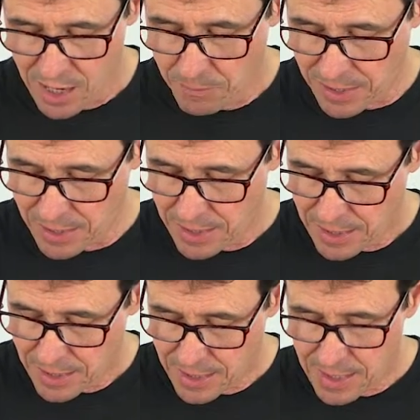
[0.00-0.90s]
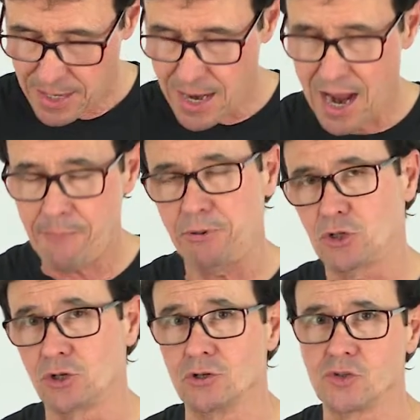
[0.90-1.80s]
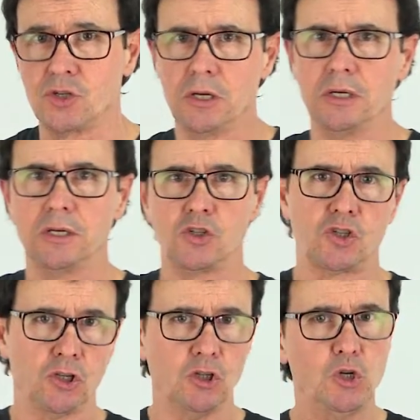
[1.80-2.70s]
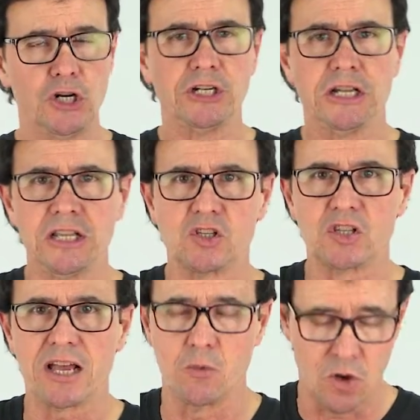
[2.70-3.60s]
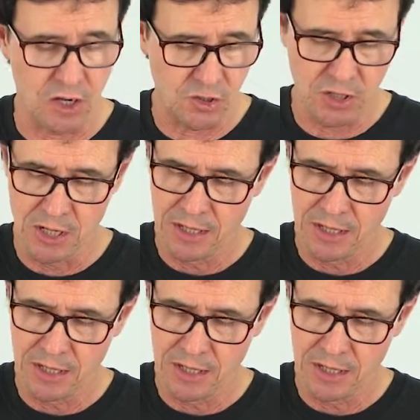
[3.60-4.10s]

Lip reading: But Aperture's solution to this thing was